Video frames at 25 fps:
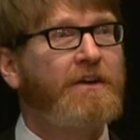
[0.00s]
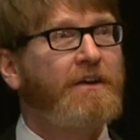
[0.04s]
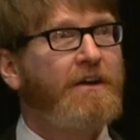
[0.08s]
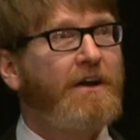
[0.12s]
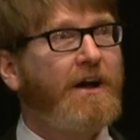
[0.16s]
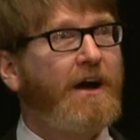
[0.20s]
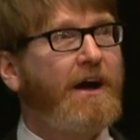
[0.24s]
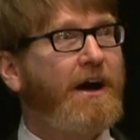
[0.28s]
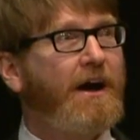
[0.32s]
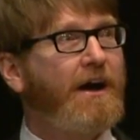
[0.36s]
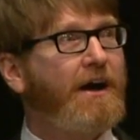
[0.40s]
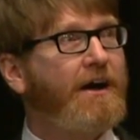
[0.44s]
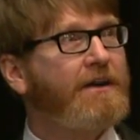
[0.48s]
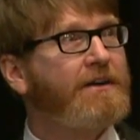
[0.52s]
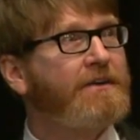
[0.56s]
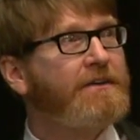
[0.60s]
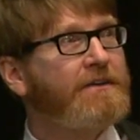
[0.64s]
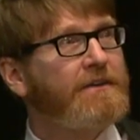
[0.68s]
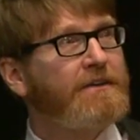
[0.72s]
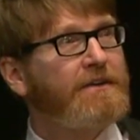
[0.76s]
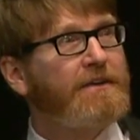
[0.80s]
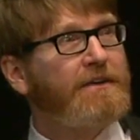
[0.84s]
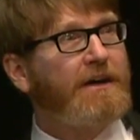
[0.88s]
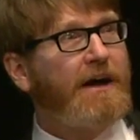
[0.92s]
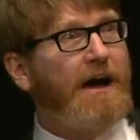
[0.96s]
Uh,
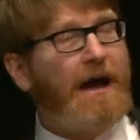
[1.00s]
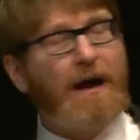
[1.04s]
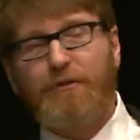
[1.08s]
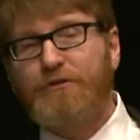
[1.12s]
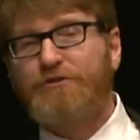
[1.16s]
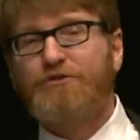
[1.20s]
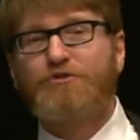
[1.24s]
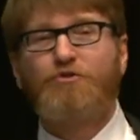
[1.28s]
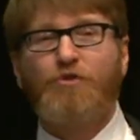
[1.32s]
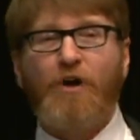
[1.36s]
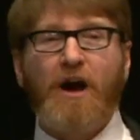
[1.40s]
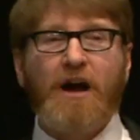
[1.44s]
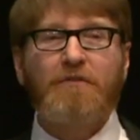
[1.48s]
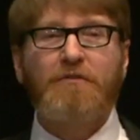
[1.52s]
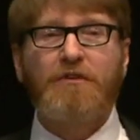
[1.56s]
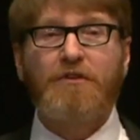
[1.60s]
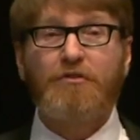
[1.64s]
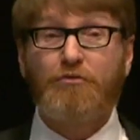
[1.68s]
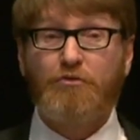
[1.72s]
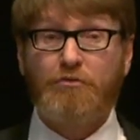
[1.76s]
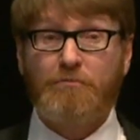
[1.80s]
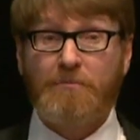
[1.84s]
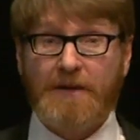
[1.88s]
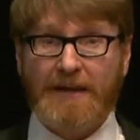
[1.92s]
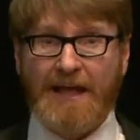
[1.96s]
I was driving
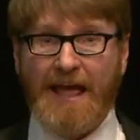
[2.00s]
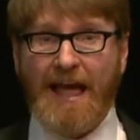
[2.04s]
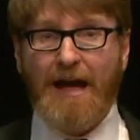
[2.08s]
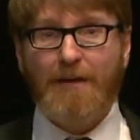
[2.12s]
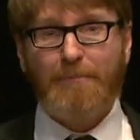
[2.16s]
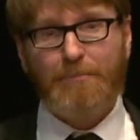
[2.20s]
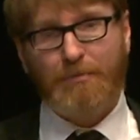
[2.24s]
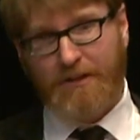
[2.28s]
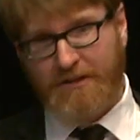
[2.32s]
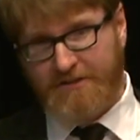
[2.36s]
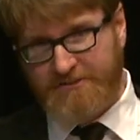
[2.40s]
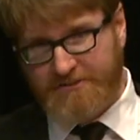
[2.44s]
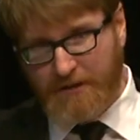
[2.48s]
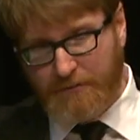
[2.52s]
through Minneapolis.